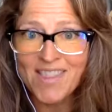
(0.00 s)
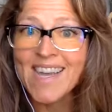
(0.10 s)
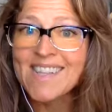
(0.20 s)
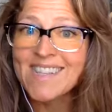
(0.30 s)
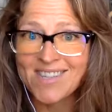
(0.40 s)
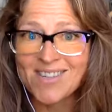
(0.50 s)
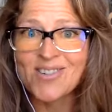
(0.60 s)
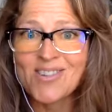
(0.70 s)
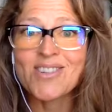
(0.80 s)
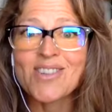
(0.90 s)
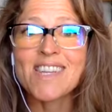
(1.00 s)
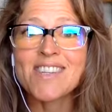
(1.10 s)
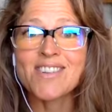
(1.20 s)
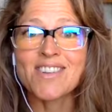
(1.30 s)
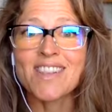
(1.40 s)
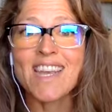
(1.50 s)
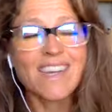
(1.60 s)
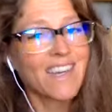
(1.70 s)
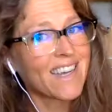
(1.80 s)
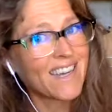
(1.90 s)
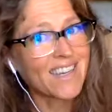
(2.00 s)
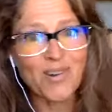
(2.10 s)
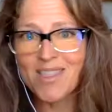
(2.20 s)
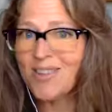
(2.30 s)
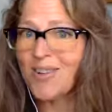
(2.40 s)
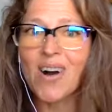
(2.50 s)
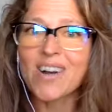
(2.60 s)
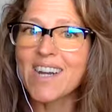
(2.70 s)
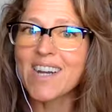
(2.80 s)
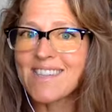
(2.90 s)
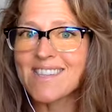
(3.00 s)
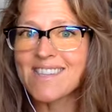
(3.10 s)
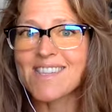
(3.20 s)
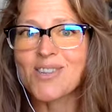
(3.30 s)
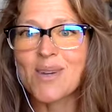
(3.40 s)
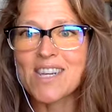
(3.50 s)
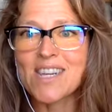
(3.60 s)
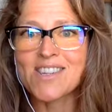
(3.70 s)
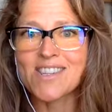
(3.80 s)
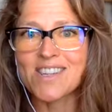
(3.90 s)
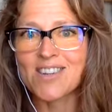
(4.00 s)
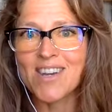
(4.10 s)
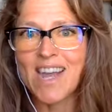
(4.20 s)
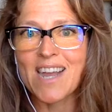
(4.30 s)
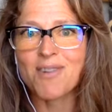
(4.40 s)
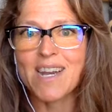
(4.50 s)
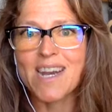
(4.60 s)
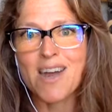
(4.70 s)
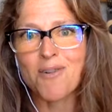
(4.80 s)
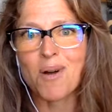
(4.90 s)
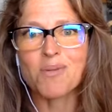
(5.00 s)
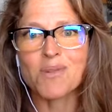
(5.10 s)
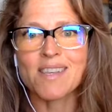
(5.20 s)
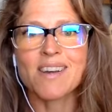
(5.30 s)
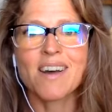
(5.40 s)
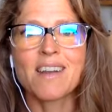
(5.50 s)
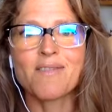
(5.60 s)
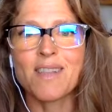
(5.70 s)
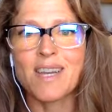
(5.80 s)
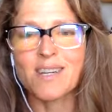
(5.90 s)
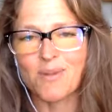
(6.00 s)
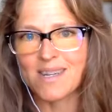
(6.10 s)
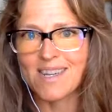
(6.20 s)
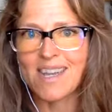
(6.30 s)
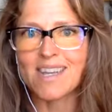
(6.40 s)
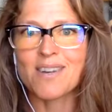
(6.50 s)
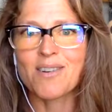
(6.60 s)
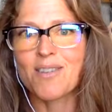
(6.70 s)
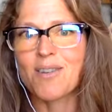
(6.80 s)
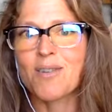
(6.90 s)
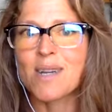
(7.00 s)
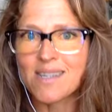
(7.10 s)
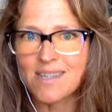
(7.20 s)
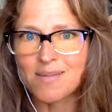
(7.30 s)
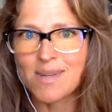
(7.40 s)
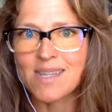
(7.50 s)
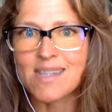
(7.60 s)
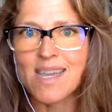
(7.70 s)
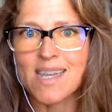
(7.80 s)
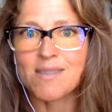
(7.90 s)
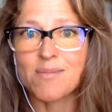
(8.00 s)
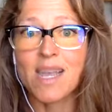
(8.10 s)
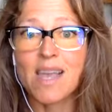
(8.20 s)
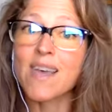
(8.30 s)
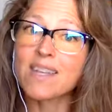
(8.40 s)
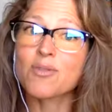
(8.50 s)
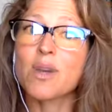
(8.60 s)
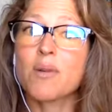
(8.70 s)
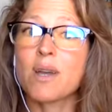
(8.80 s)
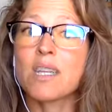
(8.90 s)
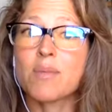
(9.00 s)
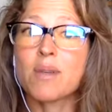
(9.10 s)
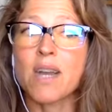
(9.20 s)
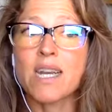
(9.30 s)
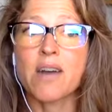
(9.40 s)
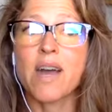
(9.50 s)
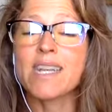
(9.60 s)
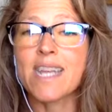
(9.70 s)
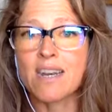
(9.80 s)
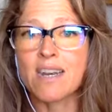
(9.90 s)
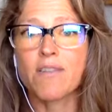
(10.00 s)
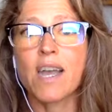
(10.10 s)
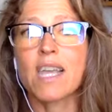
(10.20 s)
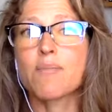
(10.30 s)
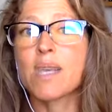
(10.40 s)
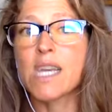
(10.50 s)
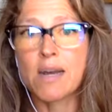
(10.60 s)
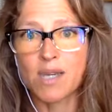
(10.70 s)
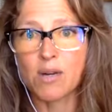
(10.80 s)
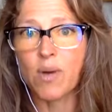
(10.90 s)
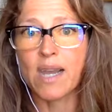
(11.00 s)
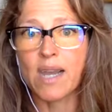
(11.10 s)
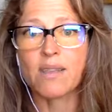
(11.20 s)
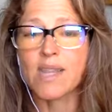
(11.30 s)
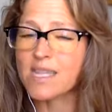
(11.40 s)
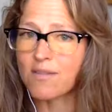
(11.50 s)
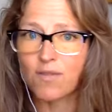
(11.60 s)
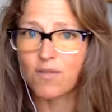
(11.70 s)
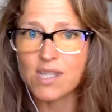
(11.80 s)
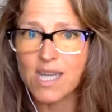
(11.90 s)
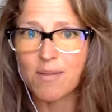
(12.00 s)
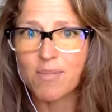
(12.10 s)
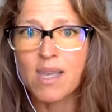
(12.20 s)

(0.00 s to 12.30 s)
That's huge. You guys are like going through all kinds of situations in your head right now. What was the conflict? What did I go through? What did somebody say to me? And that's where I want you to be right now, identifying and becoming aware. That's the first step.